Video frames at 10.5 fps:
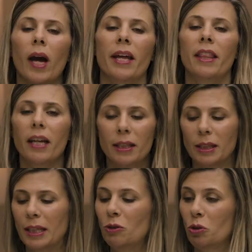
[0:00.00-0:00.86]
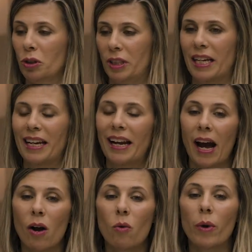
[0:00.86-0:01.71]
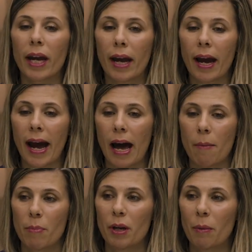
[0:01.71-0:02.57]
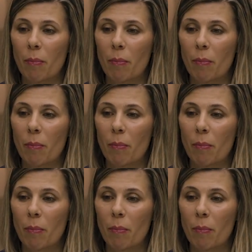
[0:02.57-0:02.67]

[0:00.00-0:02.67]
I think it's interesting how we happened